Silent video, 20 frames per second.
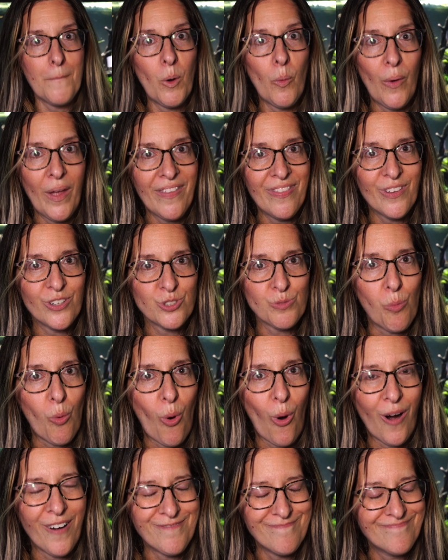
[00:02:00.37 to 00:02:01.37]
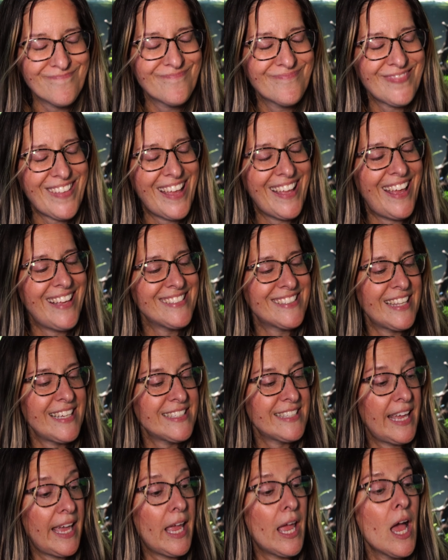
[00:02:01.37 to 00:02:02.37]
But wait, there's more, as they
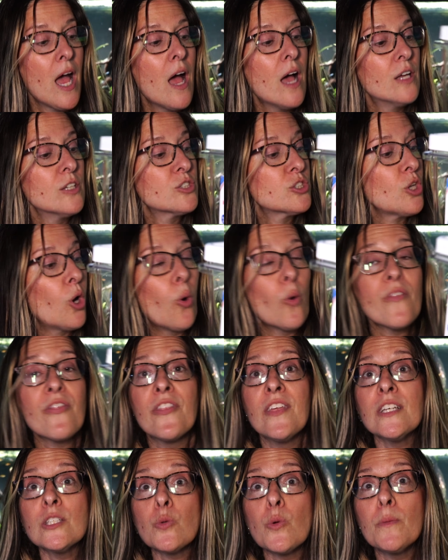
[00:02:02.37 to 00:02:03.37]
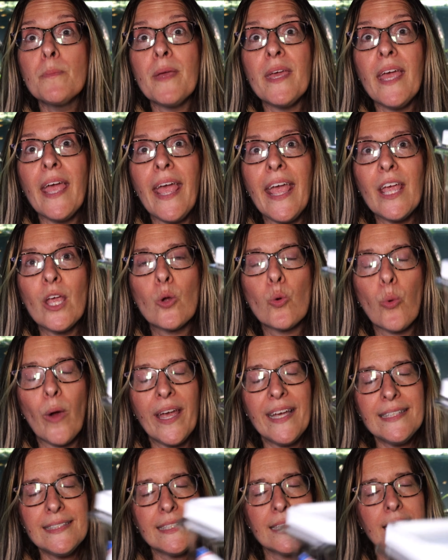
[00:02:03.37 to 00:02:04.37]
say. So this would be a
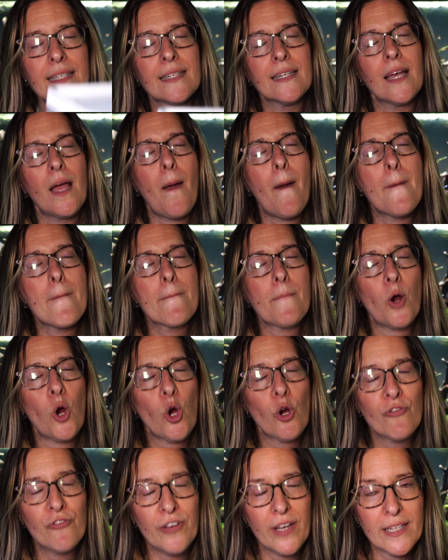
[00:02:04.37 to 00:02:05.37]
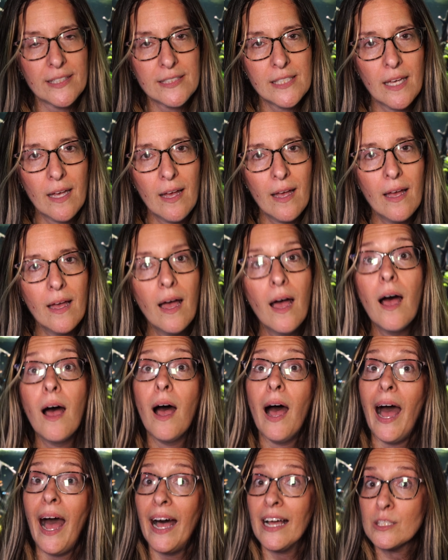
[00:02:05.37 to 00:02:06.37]
great, perfect
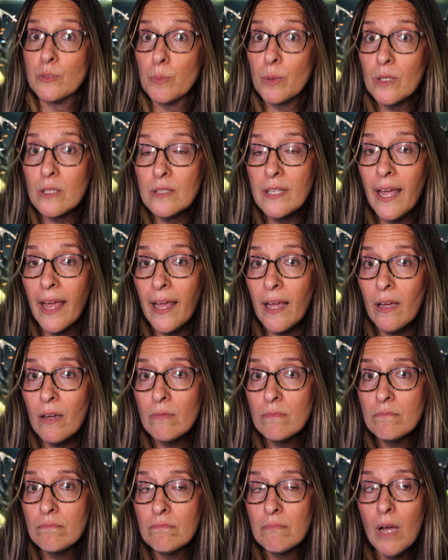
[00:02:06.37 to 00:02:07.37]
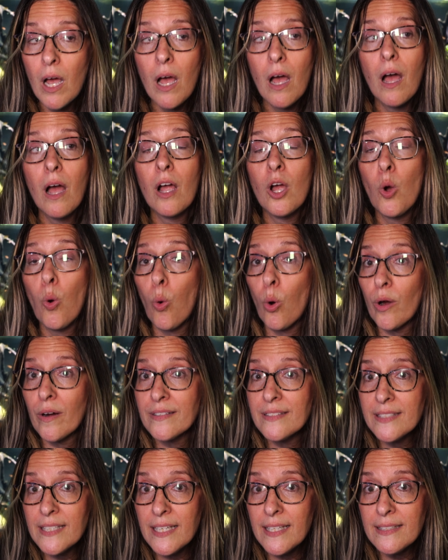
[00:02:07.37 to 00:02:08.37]
hospital tank,
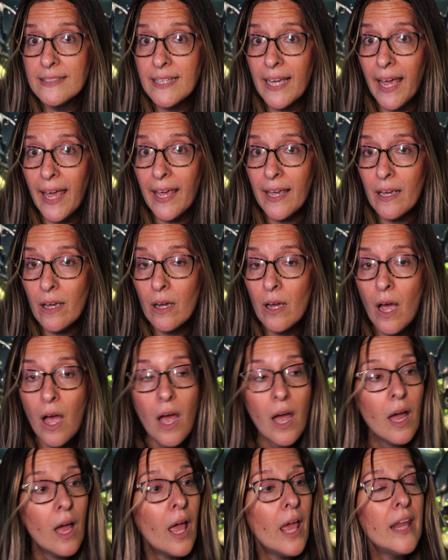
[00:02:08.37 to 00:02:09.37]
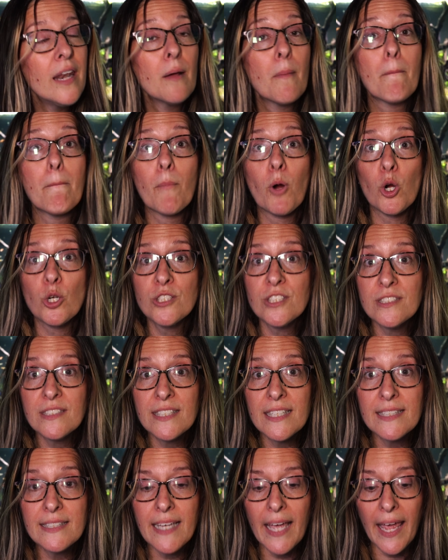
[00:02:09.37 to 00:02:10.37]
quarantine tank, an
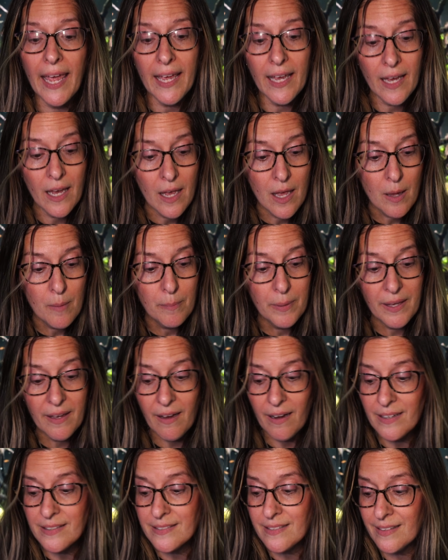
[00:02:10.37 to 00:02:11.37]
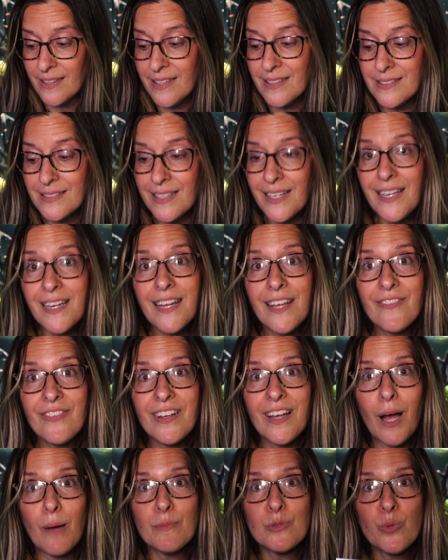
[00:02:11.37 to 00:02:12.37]
emergency tank, because it
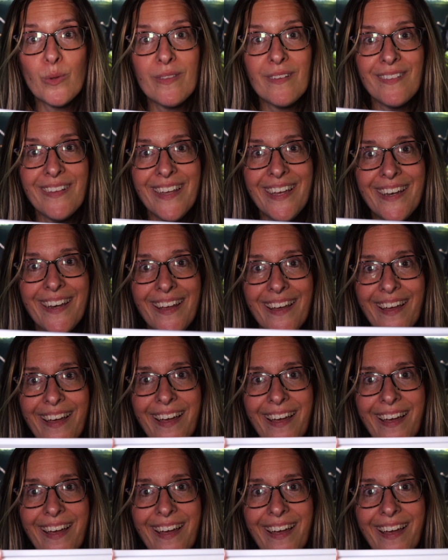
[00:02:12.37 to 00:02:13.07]
even comes with a lid,